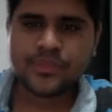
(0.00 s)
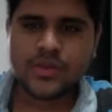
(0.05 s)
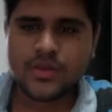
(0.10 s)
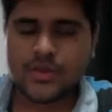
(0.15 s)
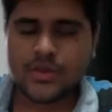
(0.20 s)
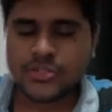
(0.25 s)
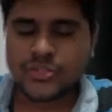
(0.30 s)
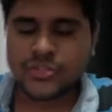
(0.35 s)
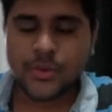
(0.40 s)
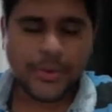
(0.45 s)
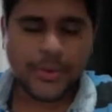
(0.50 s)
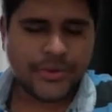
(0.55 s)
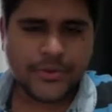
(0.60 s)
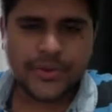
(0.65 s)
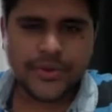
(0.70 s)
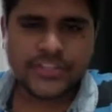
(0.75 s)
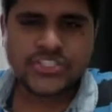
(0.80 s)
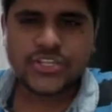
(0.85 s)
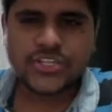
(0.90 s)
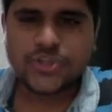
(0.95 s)
So
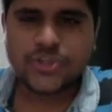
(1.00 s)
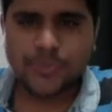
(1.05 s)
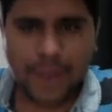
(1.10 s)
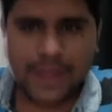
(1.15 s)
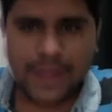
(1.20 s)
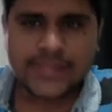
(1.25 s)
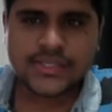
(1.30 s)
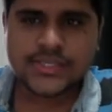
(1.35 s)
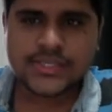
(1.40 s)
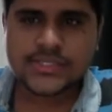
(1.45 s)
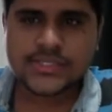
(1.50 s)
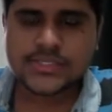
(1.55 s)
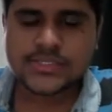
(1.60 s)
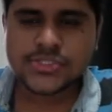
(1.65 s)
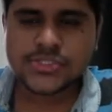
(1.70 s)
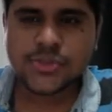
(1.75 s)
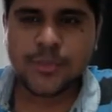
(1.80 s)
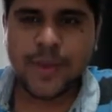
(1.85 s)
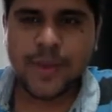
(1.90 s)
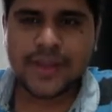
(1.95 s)
Introduction to Python.
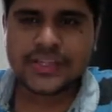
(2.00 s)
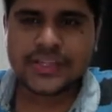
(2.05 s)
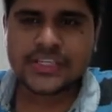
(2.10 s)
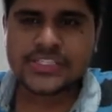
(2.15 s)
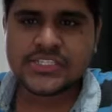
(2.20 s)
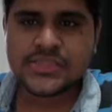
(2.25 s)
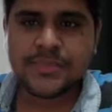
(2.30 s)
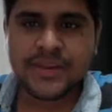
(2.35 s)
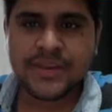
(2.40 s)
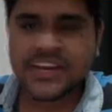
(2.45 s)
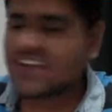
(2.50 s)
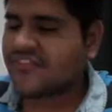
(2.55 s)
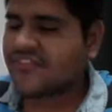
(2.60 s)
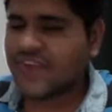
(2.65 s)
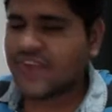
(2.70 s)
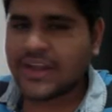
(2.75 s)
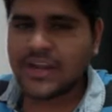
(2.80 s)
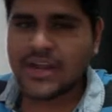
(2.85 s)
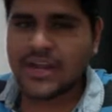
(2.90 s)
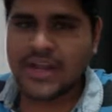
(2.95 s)
So Python is a beginner
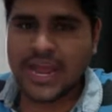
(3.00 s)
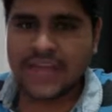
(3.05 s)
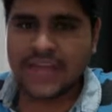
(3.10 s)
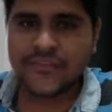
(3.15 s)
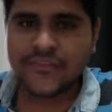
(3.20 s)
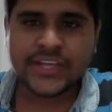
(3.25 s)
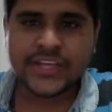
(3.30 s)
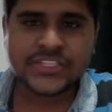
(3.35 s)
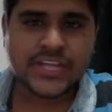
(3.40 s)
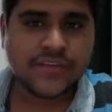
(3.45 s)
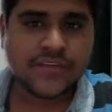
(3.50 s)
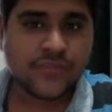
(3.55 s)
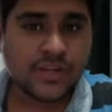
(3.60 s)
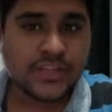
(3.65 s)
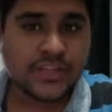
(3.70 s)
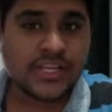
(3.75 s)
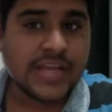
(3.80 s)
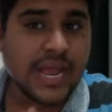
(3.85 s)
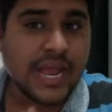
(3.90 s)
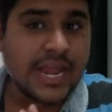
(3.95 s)
friendly language, and
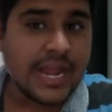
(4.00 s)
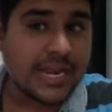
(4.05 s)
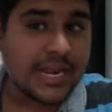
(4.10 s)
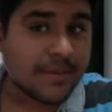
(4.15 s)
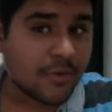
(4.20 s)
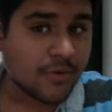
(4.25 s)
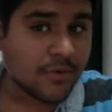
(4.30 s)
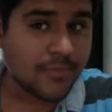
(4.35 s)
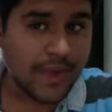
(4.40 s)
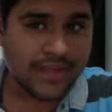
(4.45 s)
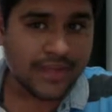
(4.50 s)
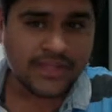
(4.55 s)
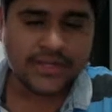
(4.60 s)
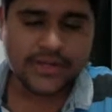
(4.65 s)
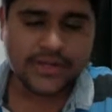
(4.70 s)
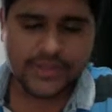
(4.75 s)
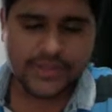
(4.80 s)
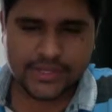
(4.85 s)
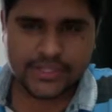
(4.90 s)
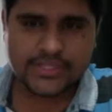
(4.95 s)
one thing I like about
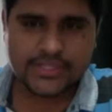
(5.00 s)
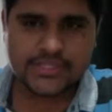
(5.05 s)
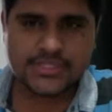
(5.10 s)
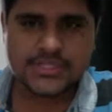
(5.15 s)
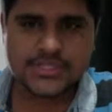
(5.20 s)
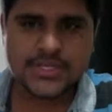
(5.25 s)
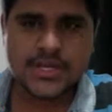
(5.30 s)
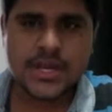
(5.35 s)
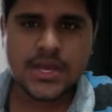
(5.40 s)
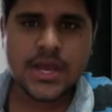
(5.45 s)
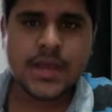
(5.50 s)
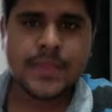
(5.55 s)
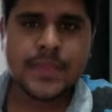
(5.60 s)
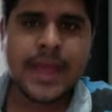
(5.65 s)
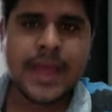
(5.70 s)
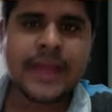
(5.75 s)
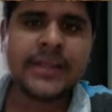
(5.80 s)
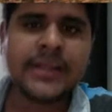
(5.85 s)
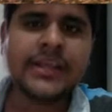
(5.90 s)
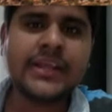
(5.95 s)
Python is
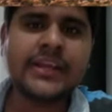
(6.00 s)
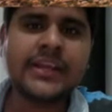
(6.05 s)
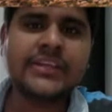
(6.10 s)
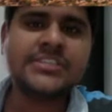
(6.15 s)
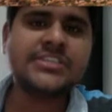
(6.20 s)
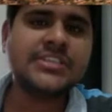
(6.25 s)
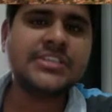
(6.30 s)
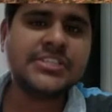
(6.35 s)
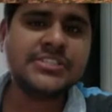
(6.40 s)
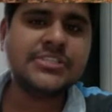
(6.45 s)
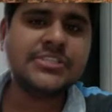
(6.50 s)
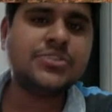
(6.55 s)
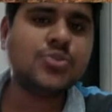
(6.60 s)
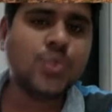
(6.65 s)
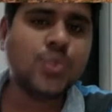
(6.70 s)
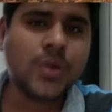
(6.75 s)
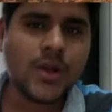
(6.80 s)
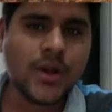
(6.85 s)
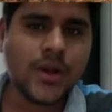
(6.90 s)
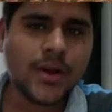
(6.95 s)
that it is easy to
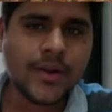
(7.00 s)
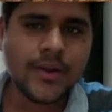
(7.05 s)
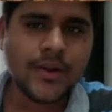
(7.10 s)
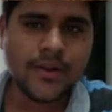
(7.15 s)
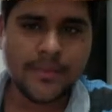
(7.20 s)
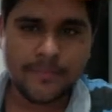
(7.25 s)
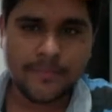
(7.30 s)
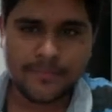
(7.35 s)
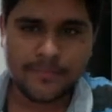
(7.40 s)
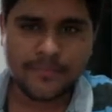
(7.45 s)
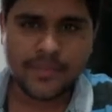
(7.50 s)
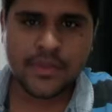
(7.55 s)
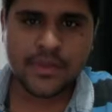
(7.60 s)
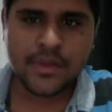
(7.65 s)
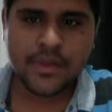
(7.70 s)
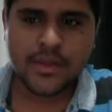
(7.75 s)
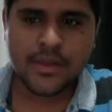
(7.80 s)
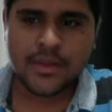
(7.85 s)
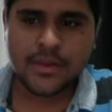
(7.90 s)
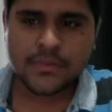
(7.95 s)
learn.
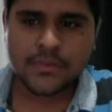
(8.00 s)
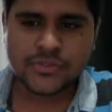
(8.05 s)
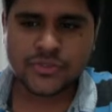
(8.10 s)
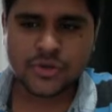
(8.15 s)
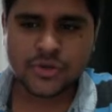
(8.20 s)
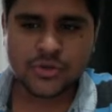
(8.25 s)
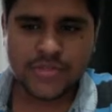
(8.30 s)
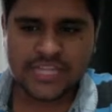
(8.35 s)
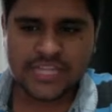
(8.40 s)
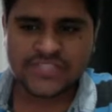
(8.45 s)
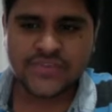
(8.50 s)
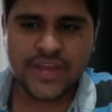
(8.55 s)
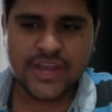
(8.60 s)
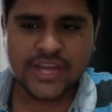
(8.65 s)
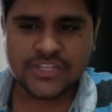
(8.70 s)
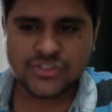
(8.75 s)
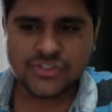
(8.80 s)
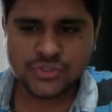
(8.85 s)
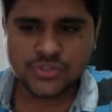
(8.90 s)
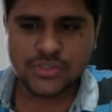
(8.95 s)
So that's why
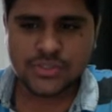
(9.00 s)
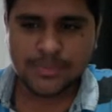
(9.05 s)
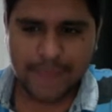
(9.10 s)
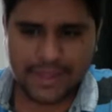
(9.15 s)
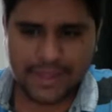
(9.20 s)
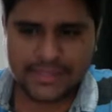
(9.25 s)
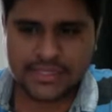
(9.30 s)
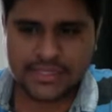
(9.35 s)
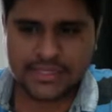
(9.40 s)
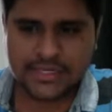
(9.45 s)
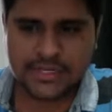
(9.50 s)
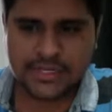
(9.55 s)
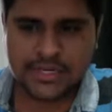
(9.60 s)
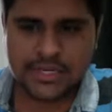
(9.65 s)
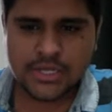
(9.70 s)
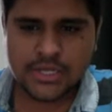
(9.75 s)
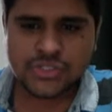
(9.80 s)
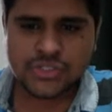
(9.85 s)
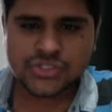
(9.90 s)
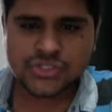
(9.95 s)
I choose the Python.
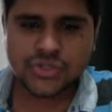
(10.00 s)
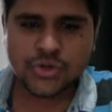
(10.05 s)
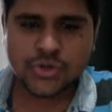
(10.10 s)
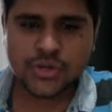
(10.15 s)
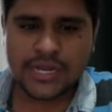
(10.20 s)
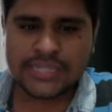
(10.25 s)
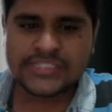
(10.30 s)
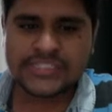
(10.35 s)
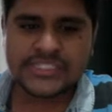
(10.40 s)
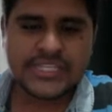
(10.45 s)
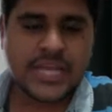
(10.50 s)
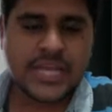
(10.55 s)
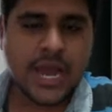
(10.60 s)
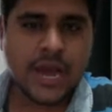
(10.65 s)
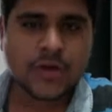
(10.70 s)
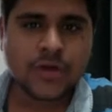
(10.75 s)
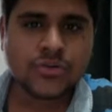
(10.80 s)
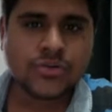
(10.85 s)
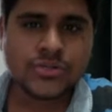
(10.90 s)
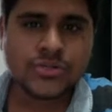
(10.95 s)
So let's see
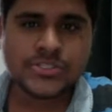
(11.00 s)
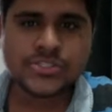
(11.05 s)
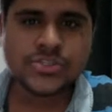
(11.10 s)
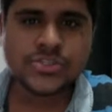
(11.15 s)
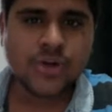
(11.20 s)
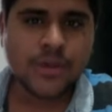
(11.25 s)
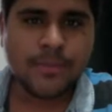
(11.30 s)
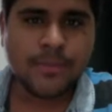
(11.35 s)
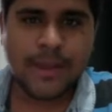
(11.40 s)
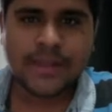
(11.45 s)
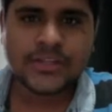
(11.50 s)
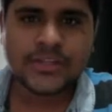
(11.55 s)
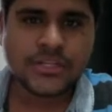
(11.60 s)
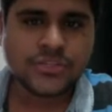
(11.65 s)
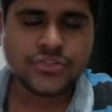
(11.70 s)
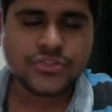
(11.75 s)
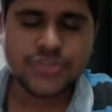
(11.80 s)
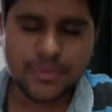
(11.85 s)
how to install Python to your